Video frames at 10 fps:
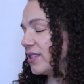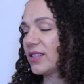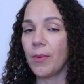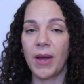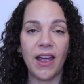
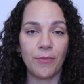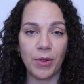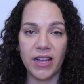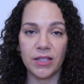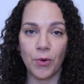Some I have
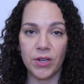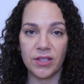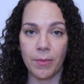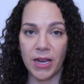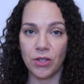plans for,
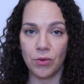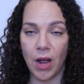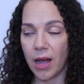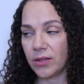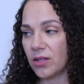some I do
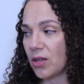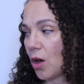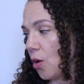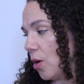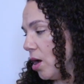not.
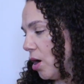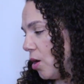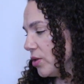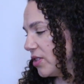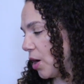So
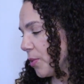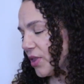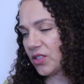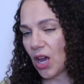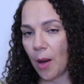start with
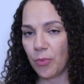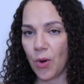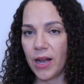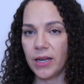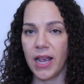the top
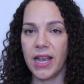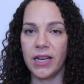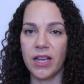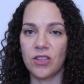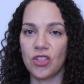one.
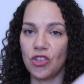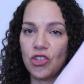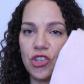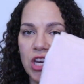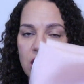It is
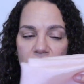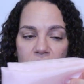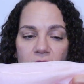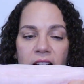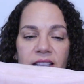
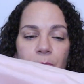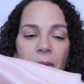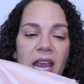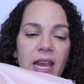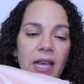sheer, it's
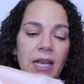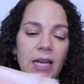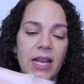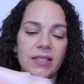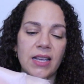pink,
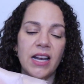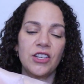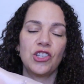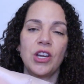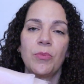it's kind
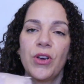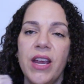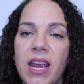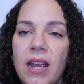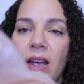of
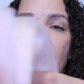shimmery.